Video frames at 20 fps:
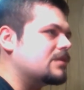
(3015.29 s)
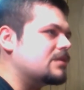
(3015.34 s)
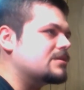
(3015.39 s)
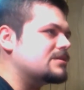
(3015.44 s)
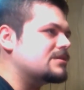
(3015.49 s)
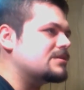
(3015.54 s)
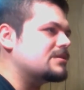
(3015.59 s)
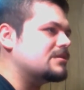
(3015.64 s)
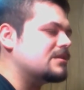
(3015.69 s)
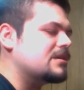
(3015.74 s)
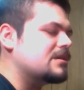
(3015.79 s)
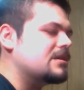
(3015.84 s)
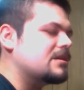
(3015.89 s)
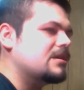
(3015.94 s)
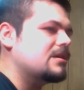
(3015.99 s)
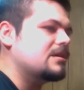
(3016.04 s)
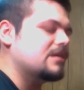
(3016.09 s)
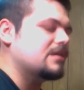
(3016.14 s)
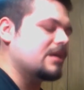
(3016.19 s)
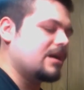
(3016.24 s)
Ignore me.
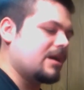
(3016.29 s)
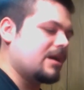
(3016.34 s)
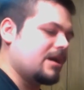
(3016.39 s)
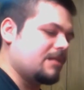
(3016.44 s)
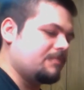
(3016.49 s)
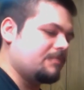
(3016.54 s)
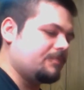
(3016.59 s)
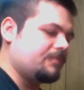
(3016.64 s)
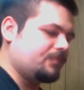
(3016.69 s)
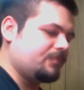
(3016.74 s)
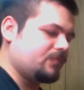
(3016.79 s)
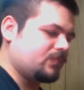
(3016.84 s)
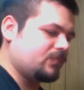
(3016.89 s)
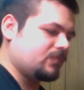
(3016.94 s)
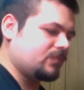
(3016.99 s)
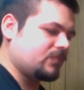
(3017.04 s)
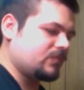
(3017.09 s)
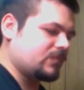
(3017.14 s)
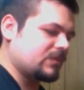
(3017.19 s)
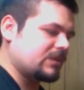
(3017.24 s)
This is
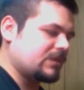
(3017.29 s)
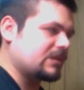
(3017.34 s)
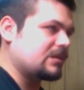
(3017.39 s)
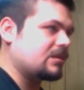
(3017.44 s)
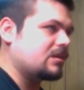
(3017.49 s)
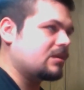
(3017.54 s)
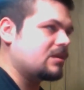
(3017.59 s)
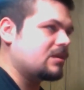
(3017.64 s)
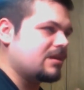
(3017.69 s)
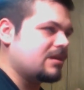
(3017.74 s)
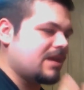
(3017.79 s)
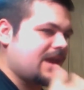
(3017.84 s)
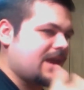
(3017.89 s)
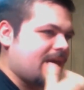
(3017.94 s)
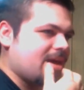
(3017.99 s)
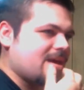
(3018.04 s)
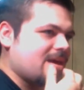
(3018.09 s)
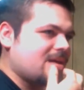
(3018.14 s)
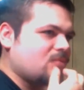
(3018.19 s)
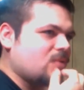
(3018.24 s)
episode 11.
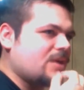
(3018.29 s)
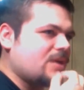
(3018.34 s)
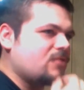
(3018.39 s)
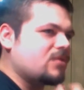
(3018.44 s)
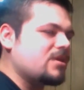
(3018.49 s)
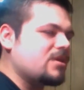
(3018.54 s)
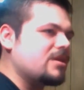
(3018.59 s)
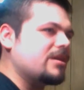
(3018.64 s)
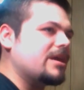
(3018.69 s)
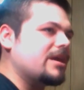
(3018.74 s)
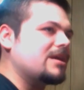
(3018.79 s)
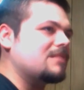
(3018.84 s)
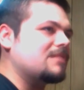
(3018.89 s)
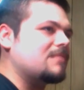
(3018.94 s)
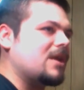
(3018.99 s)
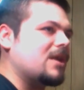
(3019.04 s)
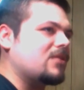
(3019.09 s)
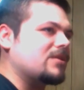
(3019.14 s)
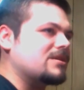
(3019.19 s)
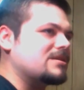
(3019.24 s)
Yeah, and what I really like
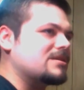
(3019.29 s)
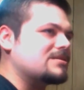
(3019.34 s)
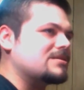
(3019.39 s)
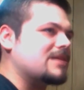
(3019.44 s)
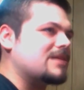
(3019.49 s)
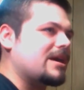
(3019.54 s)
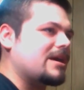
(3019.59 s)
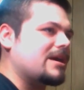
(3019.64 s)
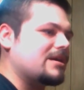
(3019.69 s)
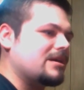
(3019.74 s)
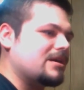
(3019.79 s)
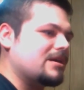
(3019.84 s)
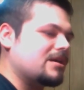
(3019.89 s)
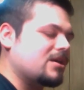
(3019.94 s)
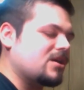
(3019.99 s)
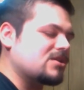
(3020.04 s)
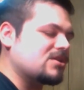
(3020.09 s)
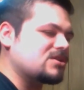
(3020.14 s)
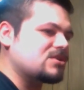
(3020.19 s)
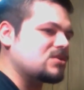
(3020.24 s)
about it is that it
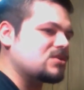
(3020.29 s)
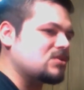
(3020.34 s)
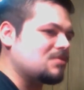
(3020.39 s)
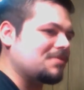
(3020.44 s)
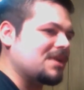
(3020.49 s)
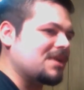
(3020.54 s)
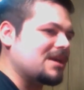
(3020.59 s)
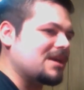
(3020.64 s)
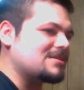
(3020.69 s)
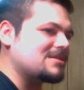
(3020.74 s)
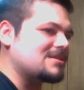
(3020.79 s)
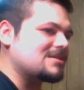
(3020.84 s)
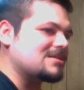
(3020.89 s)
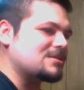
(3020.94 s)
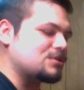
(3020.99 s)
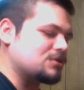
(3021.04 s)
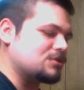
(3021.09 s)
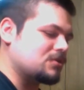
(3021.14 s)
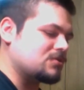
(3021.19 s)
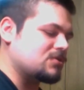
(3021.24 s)
cuts to new places and
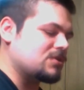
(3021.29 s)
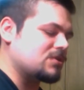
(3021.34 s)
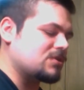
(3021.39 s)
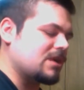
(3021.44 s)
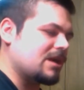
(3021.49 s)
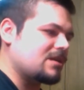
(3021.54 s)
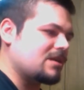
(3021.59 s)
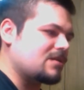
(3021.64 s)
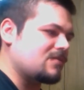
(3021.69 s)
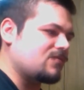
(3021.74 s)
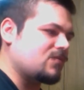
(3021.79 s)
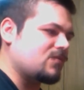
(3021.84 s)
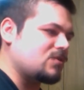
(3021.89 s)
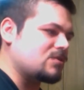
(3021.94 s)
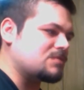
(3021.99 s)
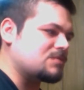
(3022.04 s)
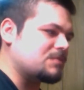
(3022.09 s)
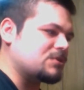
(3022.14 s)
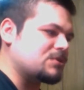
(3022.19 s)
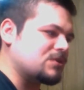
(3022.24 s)
it shows her kind of
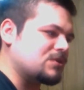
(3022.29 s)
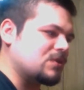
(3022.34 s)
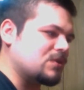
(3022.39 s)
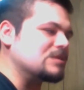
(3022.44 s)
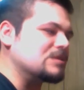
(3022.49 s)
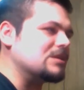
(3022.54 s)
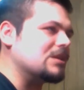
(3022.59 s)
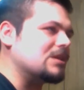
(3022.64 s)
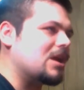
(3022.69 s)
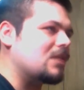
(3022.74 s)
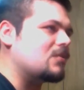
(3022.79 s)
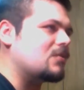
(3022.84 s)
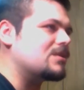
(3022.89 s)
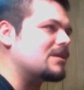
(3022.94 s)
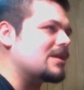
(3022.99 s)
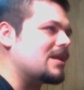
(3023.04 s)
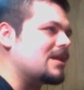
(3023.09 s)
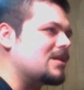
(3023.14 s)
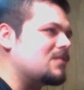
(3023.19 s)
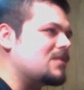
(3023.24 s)
confused, but she goes along with
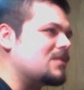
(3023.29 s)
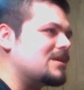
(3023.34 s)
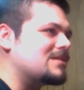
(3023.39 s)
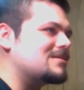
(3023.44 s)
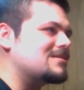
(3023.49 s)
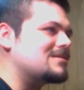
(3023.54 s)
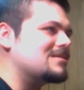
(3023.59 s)
it anyways.